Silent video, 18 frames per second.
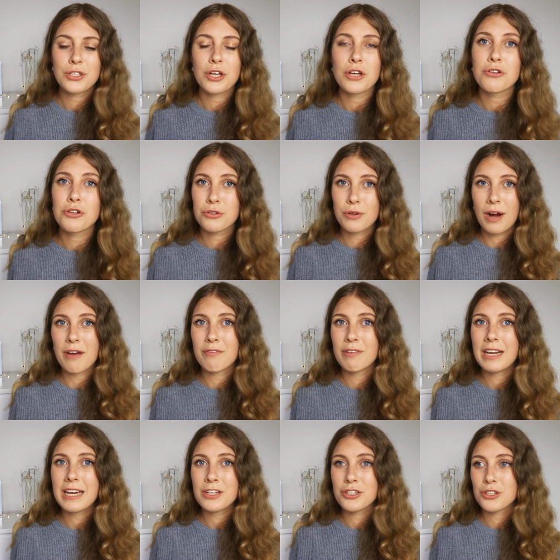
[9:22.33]
So
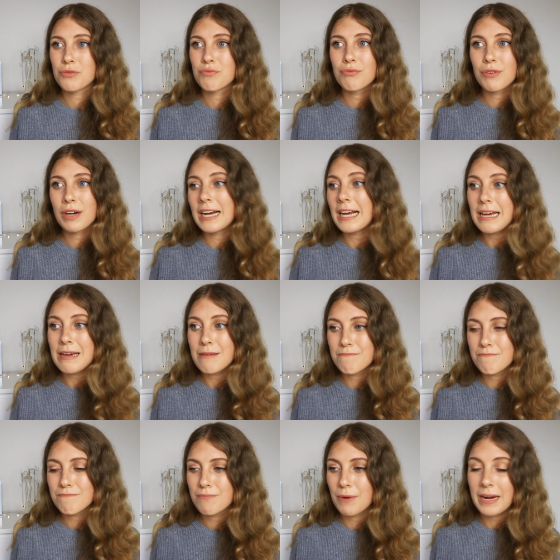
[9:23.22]
traveling just
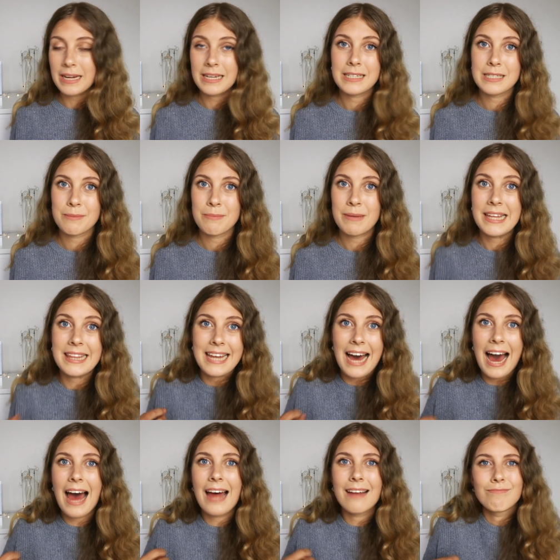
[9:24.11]
really brings me
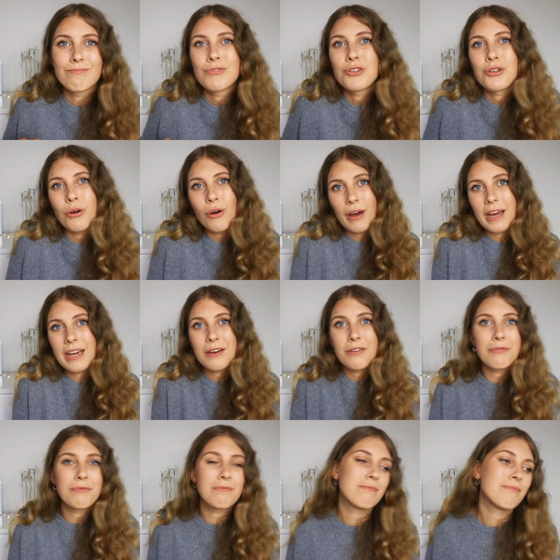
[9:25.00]
that
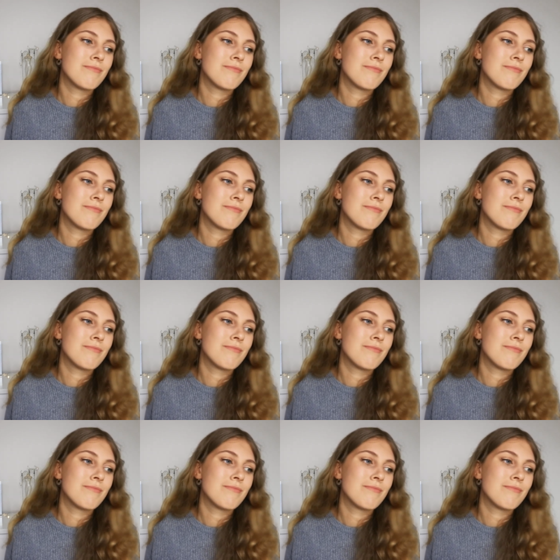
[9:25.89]
joy of